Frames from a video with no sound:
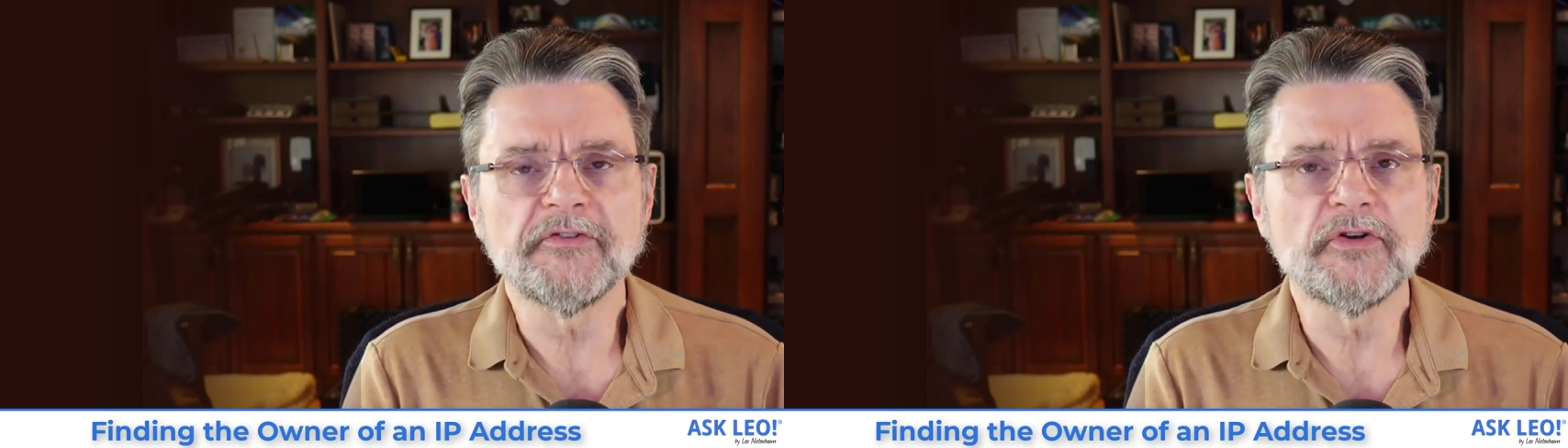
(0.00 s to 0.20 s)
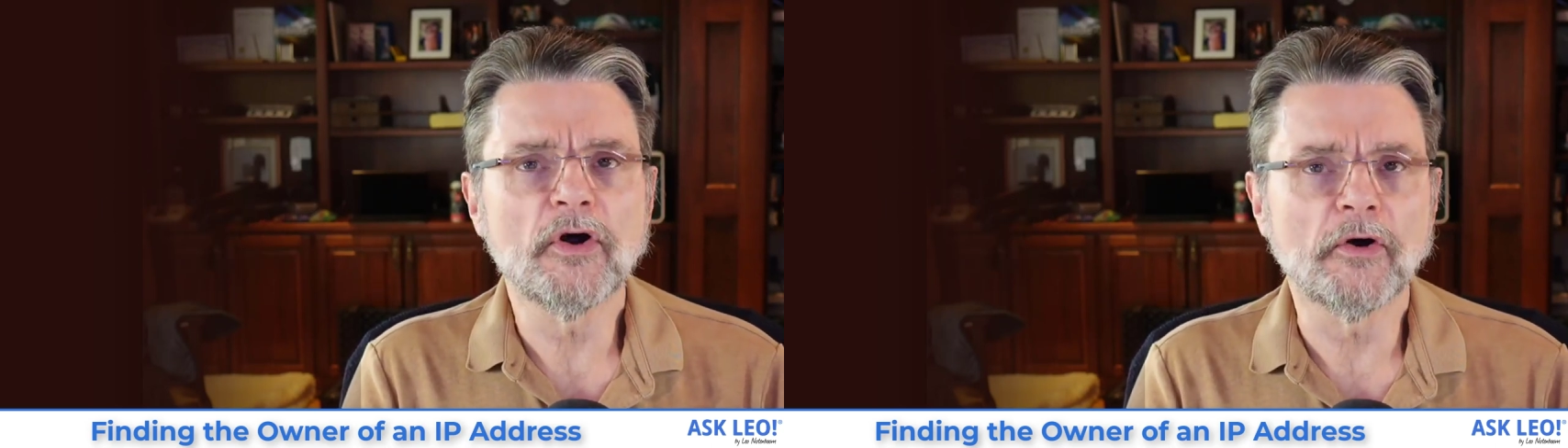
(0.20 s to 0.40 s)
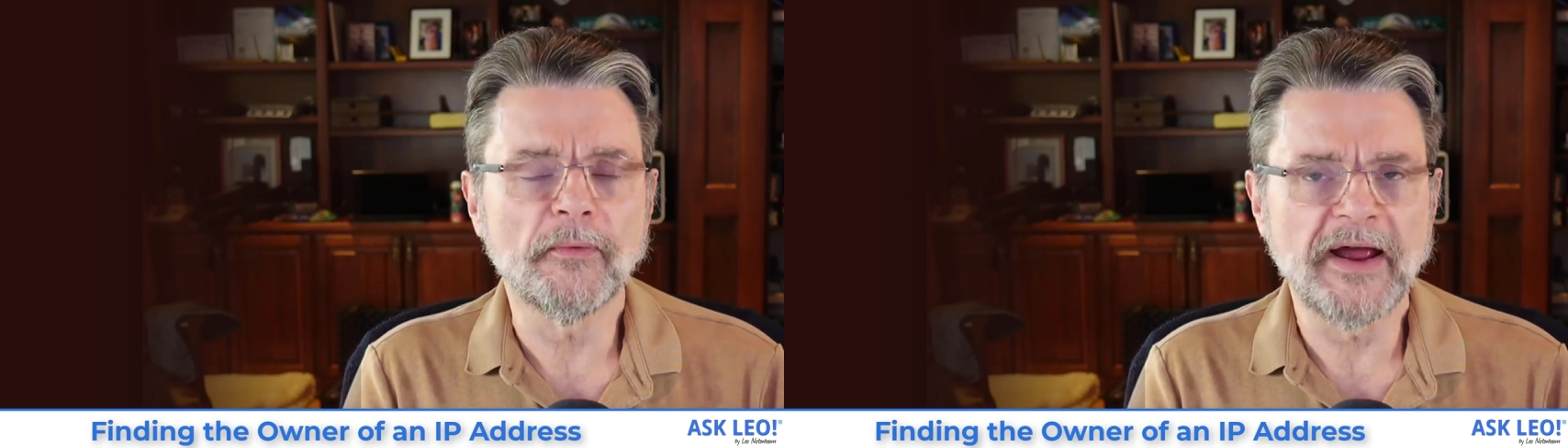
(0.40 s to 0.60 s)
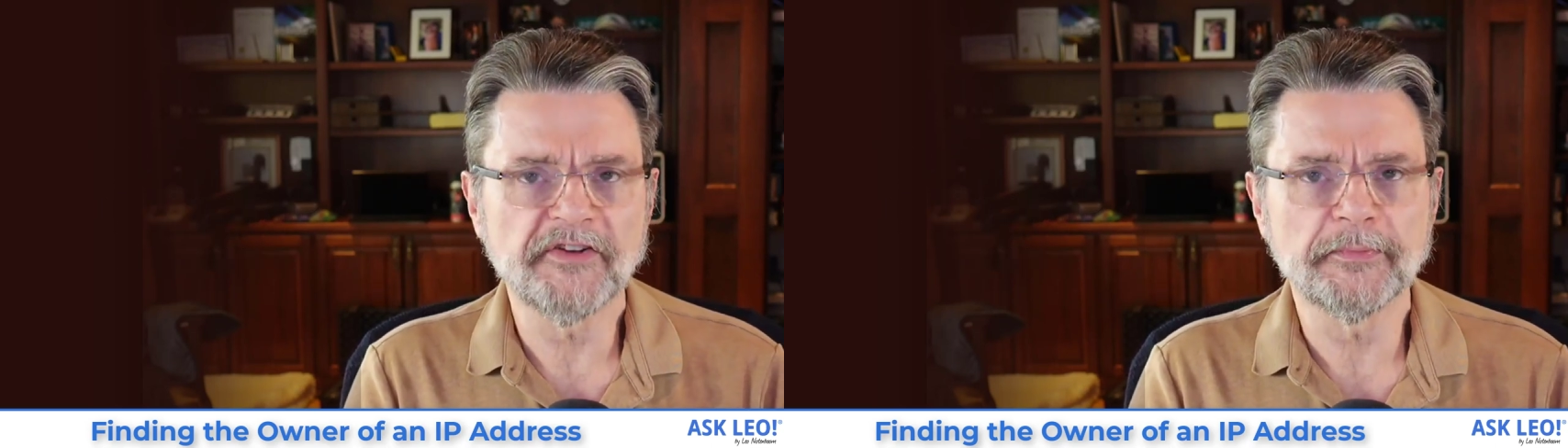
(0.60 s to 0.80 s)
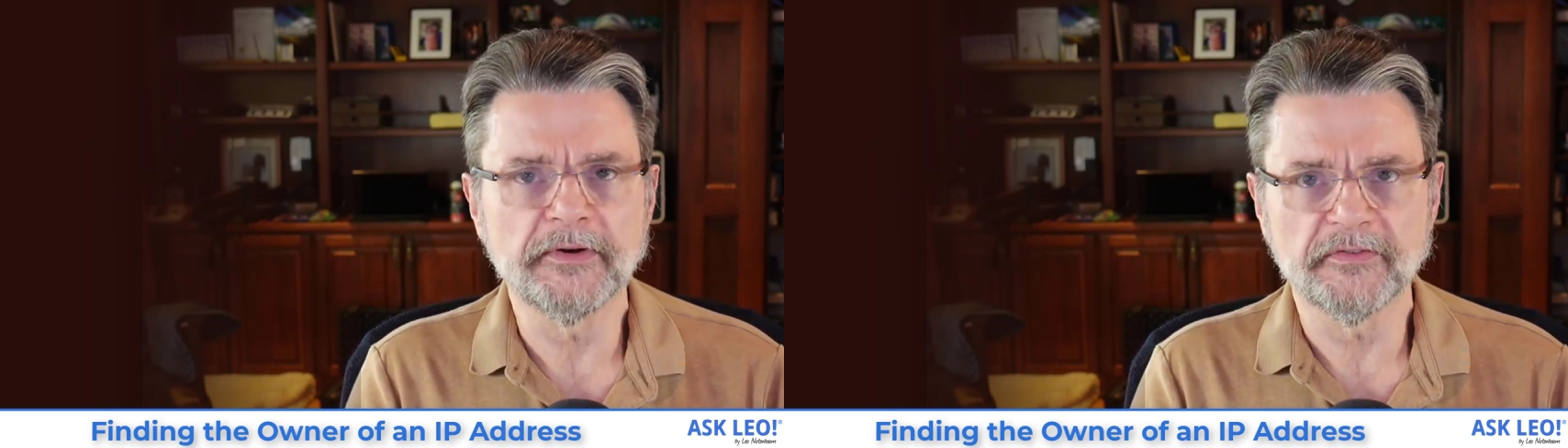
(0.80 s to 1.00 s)
to
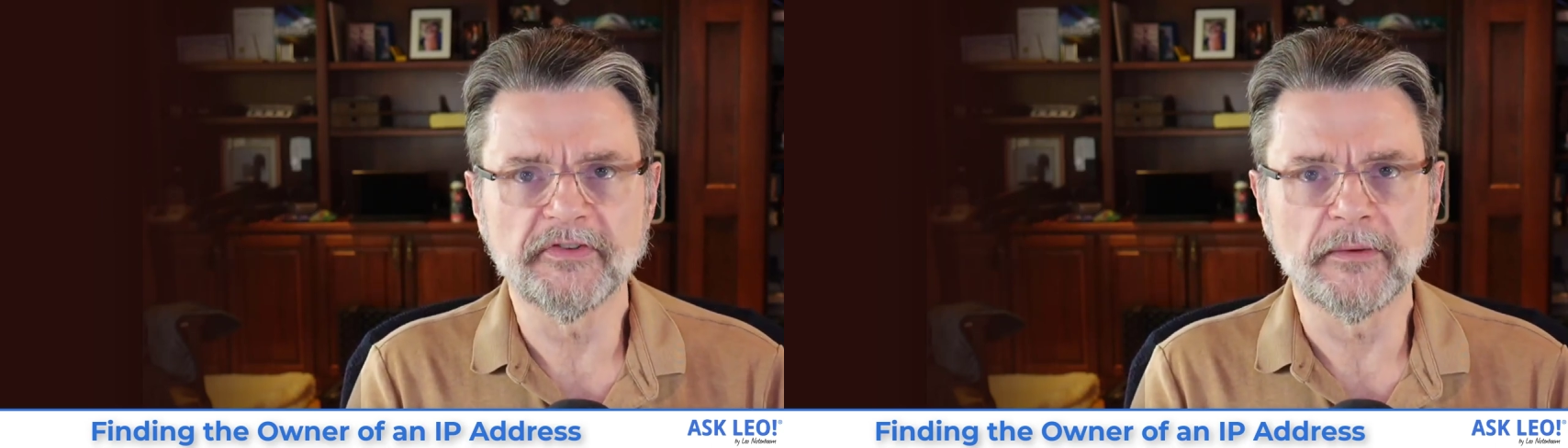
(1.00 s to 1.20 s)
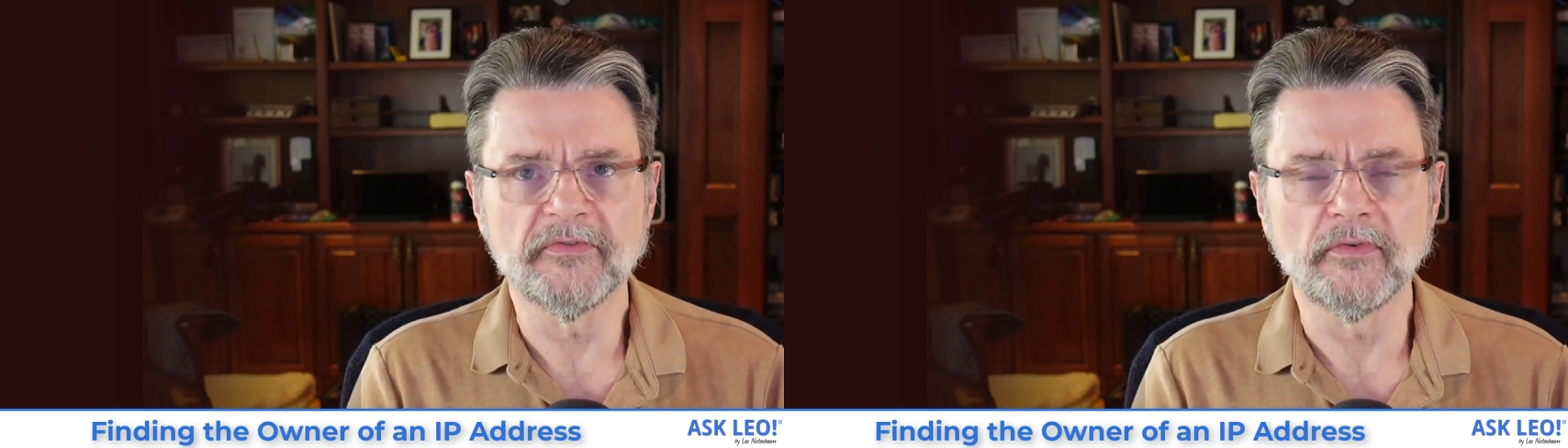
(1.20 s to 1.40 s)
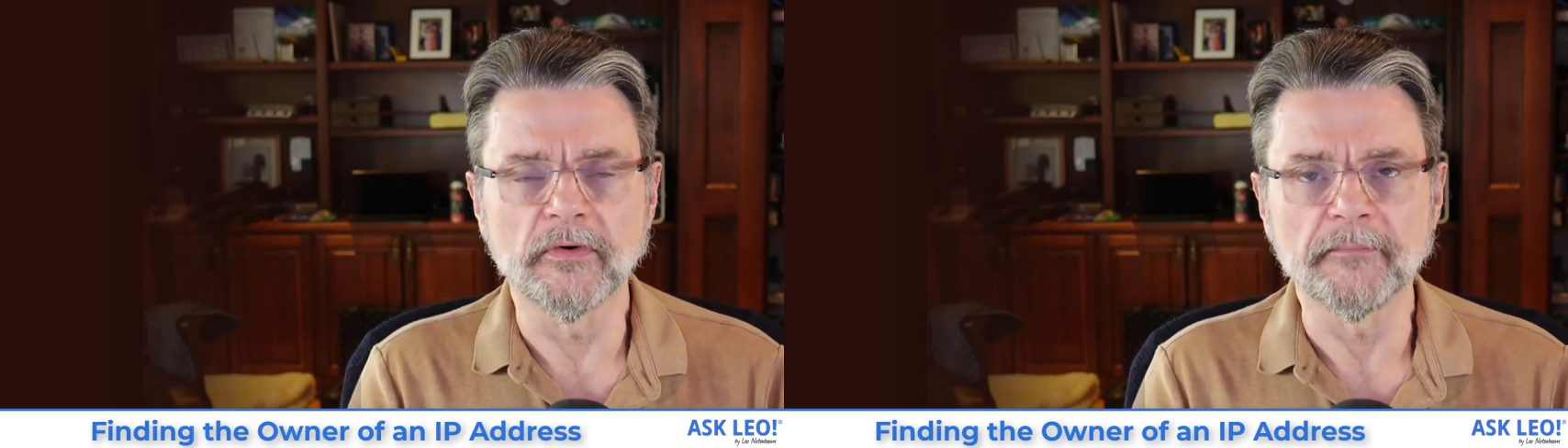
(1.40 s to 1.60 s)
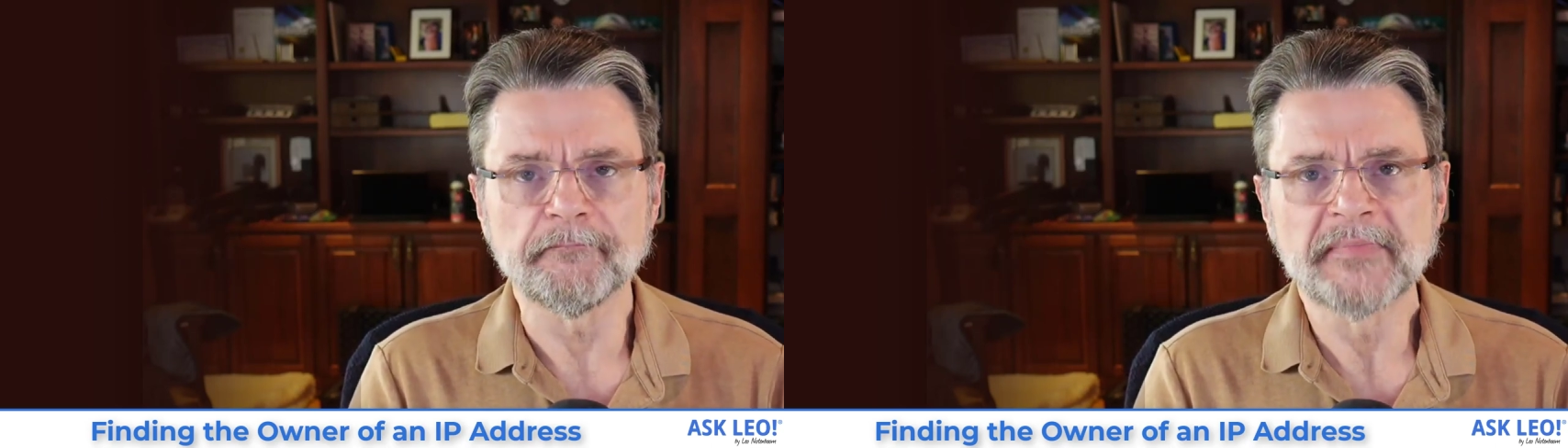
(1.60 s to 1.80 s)
harassment of some form.